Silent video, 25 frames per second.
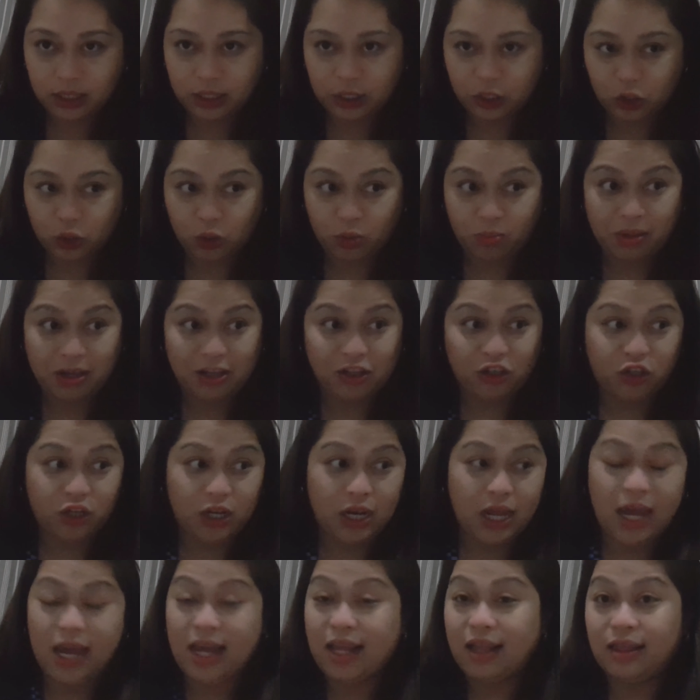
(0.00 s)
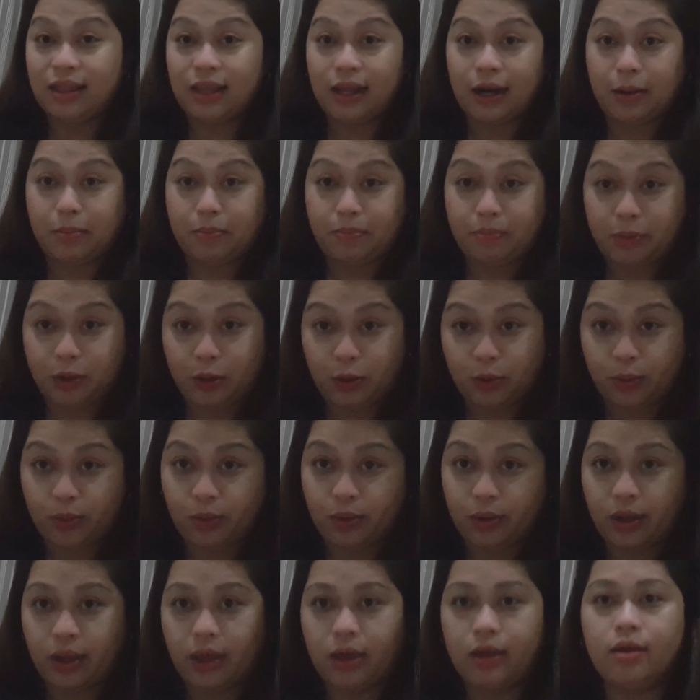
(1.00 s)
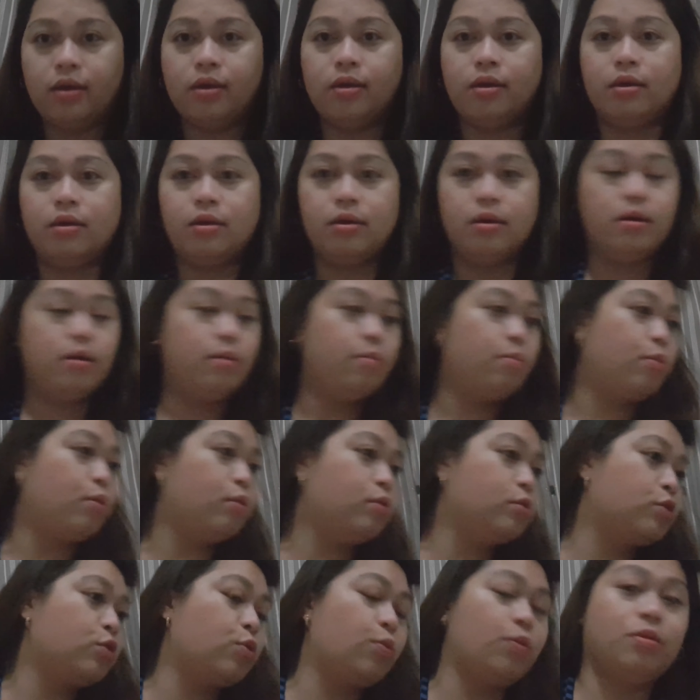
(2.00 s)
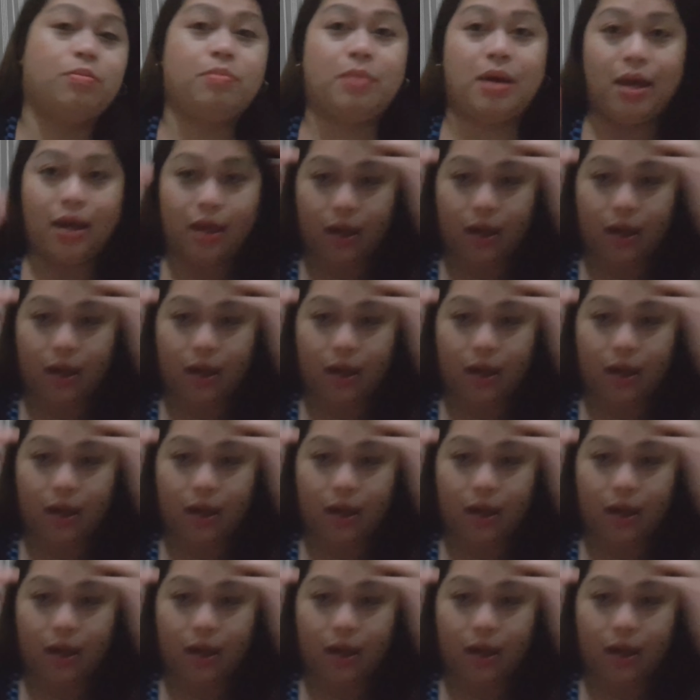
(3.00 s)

So medyo na-interrupt yung brows ko with my